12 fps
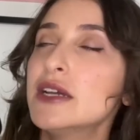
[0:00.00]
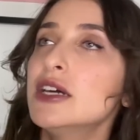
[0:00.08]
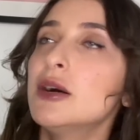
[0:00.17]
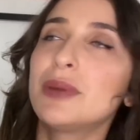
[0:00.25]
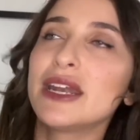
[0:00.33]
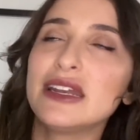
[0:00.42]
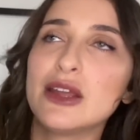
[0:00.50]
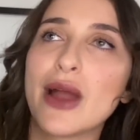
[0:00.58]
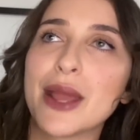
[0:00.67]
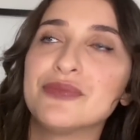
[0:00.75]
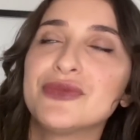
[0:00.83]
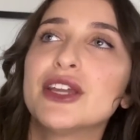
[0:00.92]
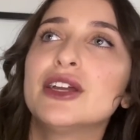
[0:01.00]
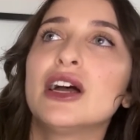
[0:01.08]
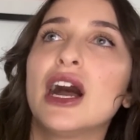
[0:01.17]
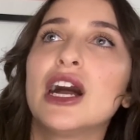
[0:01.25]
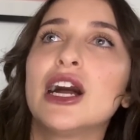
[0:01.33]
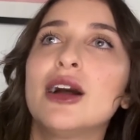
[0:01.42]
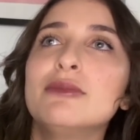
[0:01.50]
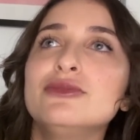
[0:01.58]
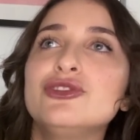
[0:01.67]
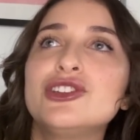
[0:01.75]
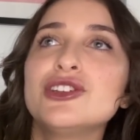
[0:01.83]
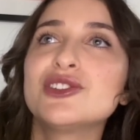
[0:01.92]
But anyway,
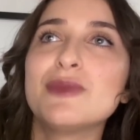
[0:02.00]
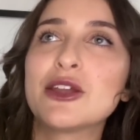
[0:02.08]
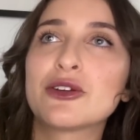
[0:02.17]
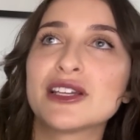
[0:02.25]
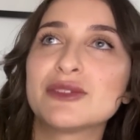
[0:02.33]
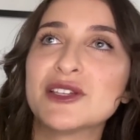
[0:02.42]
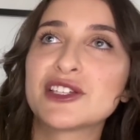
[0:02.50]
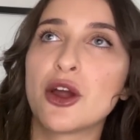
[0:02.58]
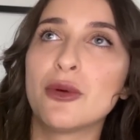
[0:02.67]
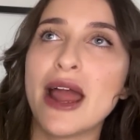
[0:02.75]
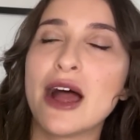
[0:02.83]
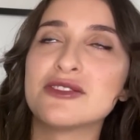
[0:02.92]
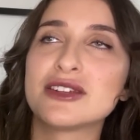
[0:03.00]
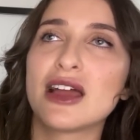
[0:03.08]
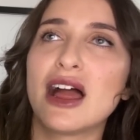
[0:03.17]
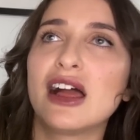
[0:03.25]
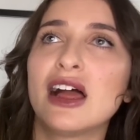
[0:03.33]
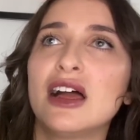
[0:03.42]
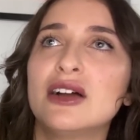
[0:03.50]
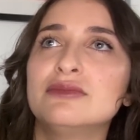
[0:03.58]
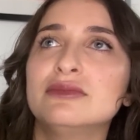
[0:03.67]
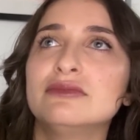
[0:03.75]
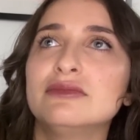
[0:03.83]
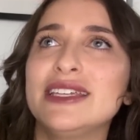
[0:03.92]
Jews make Christmas go round.
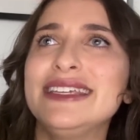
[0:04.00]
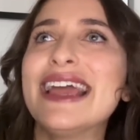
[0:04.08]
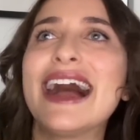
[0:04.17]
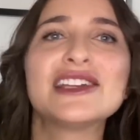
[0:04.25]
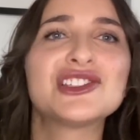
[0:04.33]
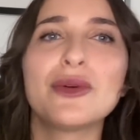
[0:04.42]
So